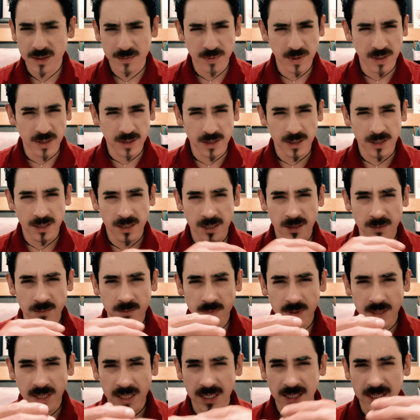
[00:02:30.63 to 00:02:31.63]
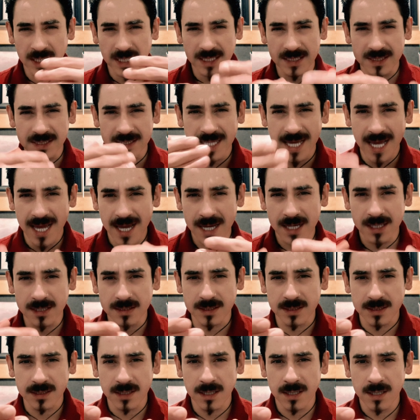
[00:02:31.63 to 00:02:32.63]
become kind of like a
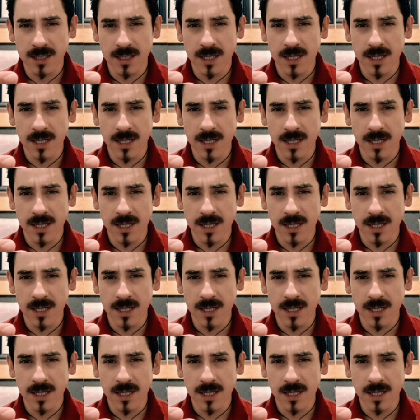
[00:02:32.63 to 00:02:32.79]
task.